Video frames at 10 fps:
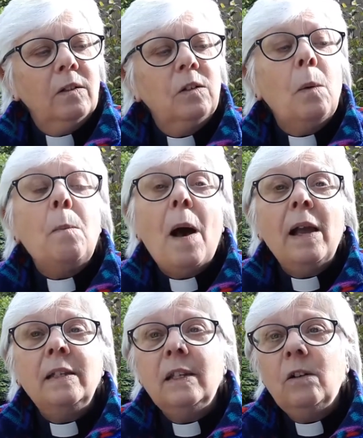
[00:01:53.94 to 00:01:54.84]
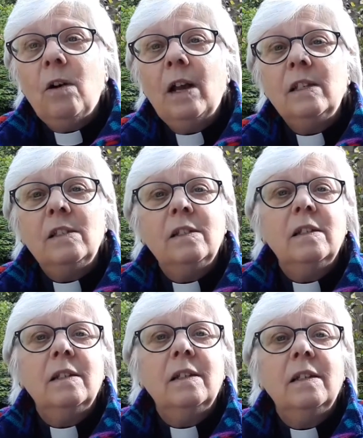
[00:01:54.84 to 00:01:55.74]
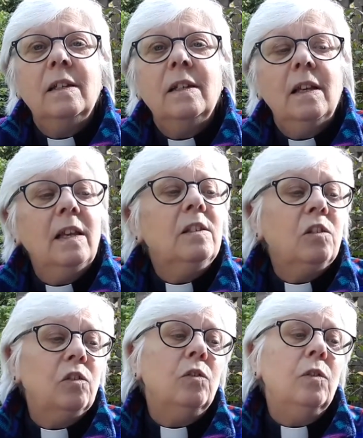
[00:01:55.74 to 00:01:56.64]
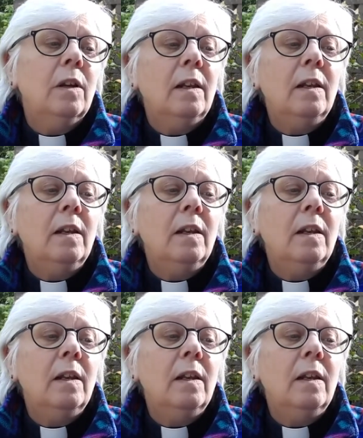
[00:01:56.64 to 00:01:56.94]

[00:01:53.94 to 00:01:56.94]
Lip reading: To abide in Christ is to